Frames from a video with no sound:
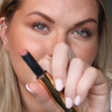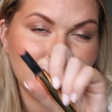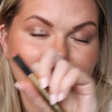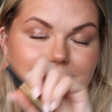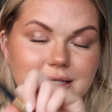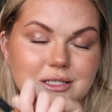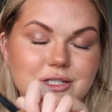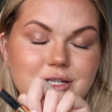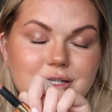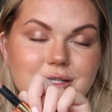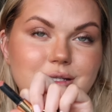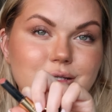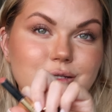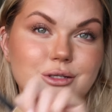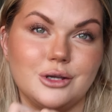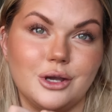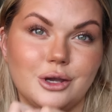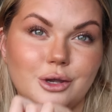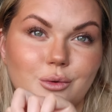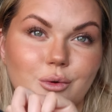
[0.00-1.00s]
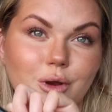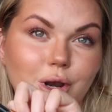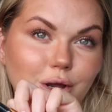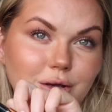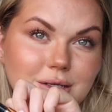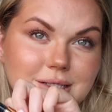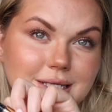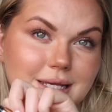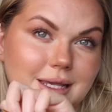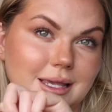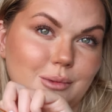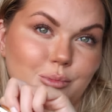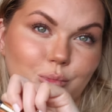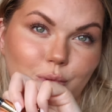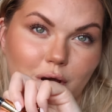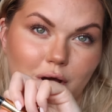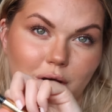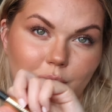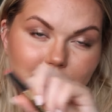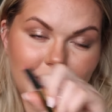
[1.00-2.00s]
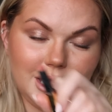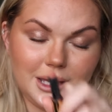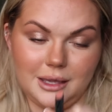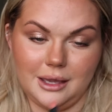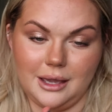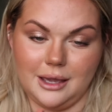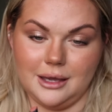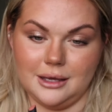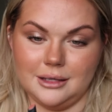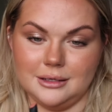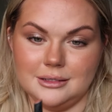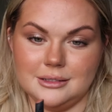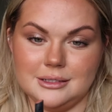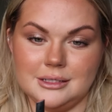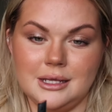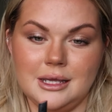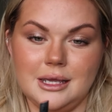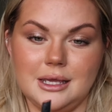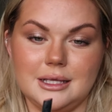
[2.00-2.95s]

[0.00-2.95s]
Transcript: It's just so glossy and balmy and